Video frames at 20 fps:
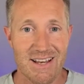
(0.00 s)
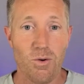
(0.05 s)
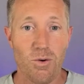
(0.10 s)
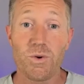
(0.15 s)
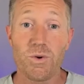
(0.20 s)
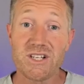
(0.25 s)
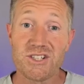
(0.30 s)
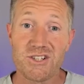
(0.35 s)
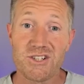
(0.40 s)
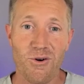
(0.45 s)
We
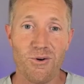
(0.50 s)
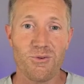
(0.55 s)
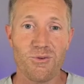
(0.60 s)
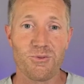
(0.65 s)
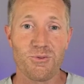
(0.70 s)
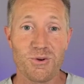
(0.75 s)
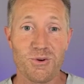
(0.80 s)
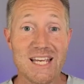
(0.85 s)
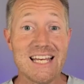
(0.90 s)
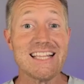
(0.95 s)
don't
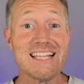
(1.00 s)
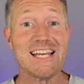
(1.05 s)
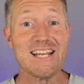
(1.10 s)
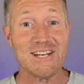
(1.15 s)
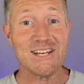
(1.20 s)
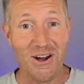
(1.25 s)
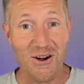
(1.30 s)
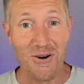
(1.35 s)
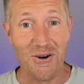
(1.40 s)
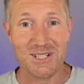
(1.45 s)
really
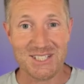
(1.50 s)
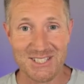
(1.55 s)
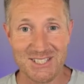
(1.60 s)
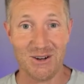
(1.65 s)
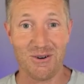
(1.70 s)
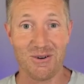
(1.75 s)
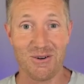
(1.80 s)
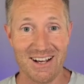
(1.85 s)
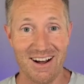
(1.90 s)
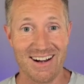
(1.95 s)
know what's
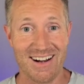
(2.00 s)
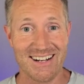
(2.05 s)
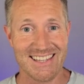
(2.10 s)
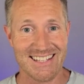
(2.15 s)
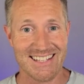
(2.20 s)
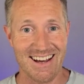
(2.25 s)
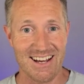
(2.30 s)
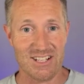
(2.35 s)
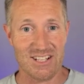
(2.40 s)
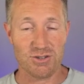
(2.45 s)
going on at the gut.